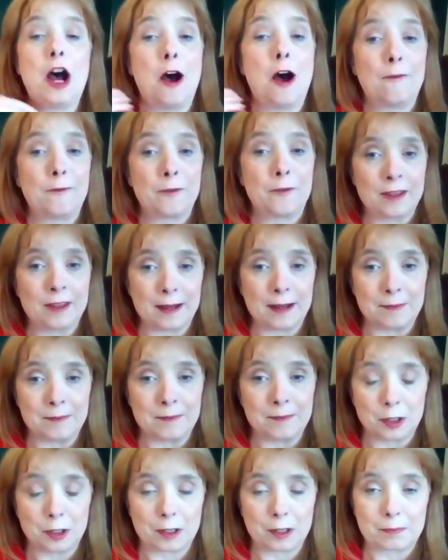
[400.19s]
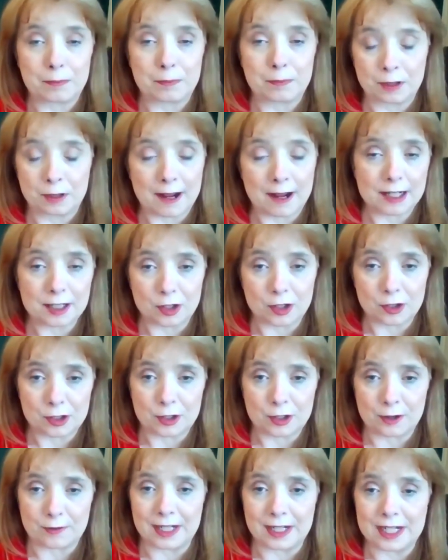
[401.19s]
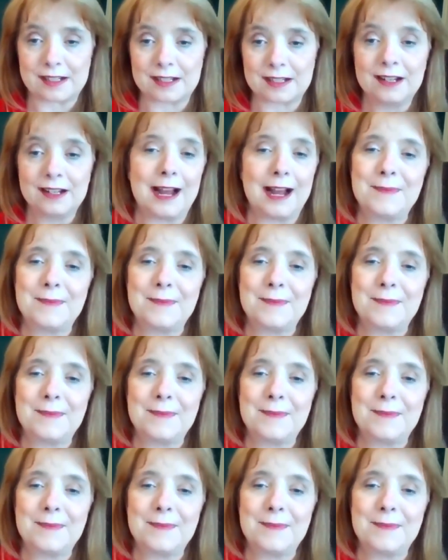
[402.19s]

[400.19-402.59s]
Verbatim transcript: offer them your product or service.